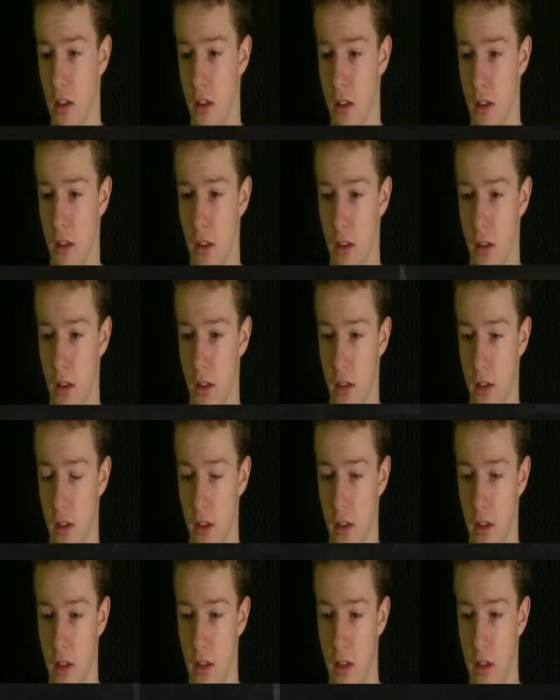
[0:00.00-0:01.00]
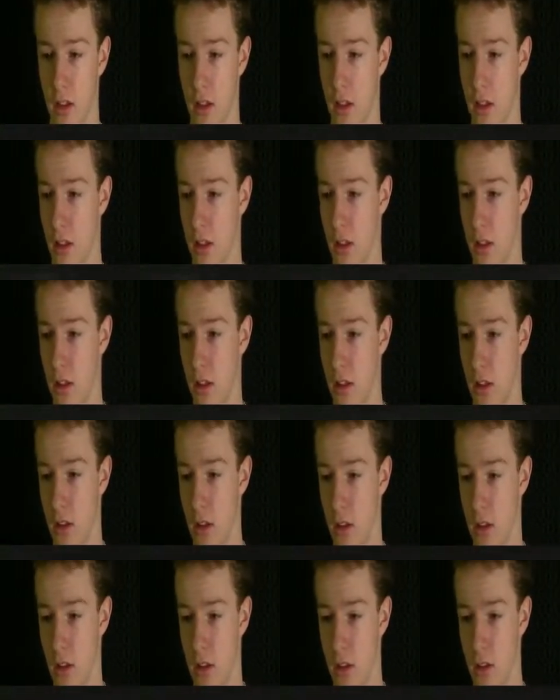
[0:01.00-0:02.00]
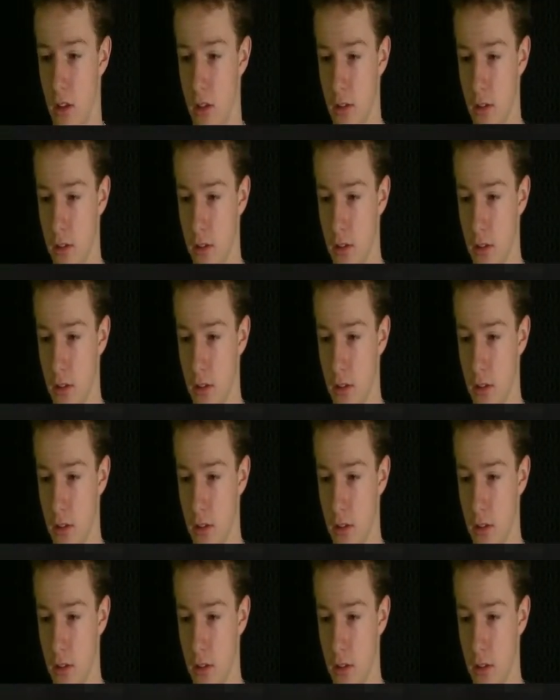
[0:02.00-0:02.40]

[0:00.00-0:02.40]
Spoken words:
Nothing is said.